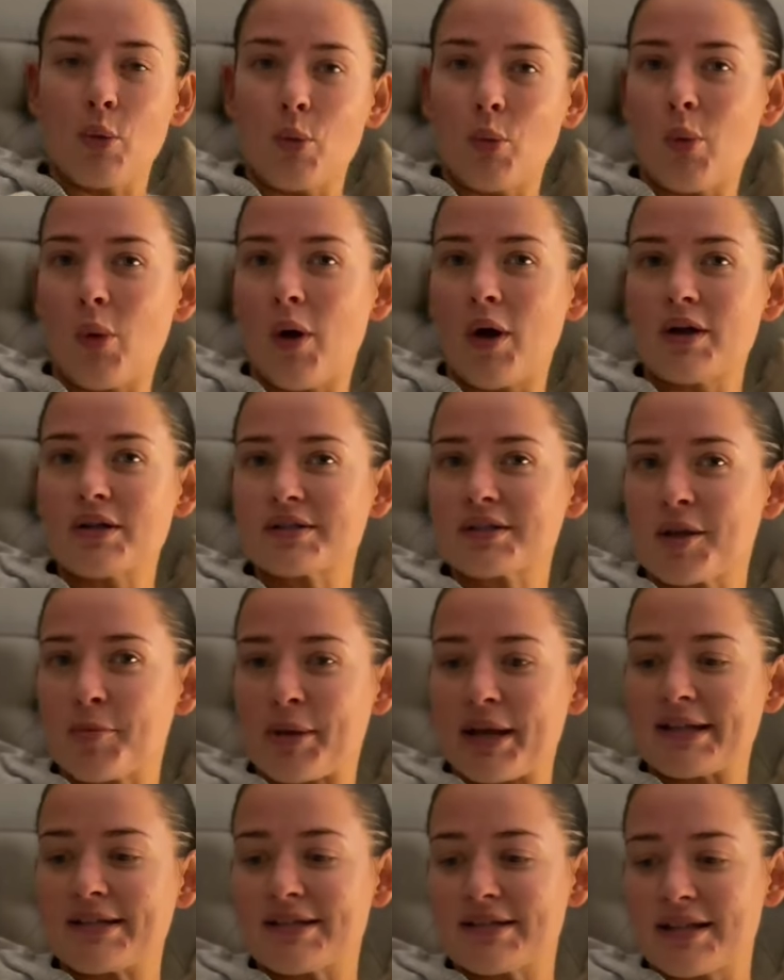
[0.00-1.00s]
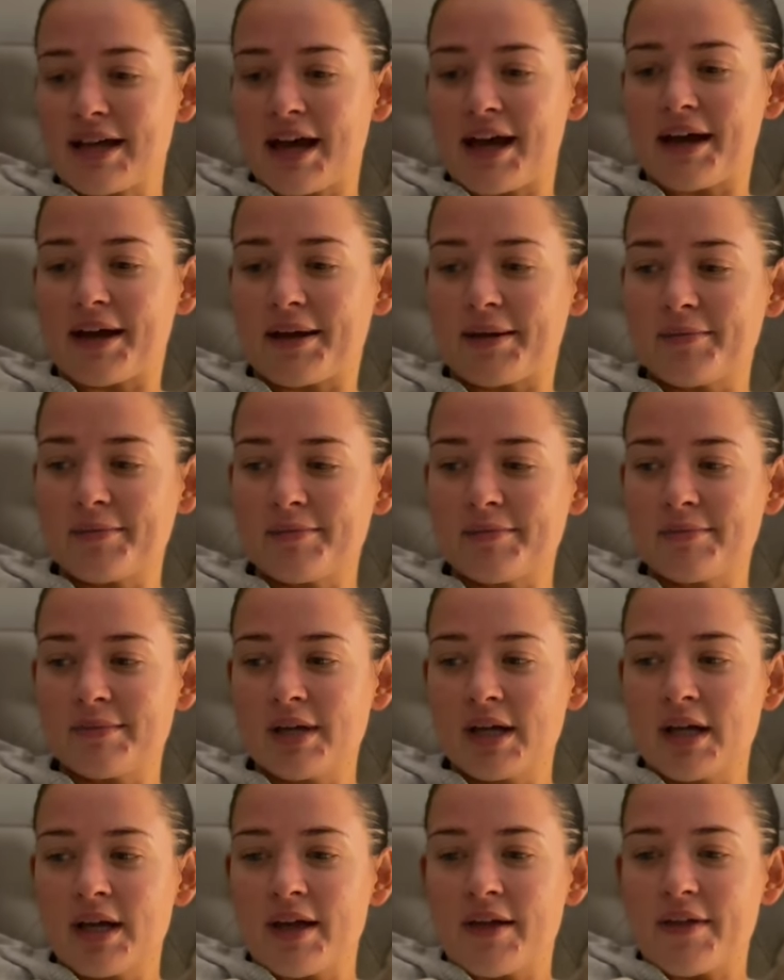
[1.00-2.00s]
What a better time
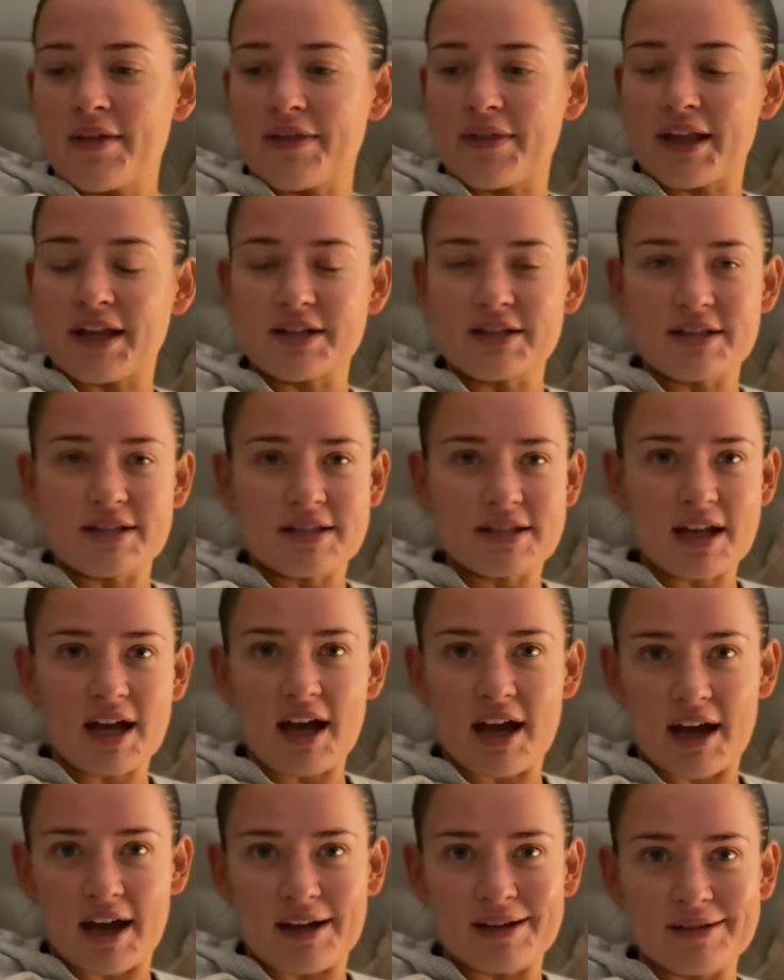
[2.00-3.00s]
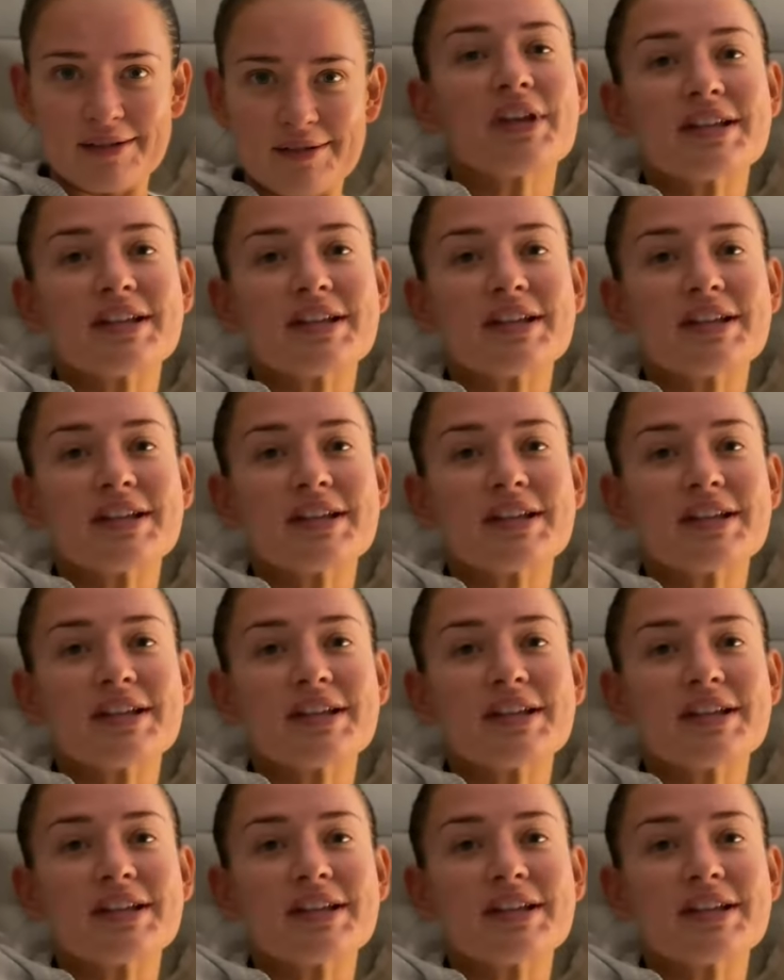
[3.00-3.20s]
than to start.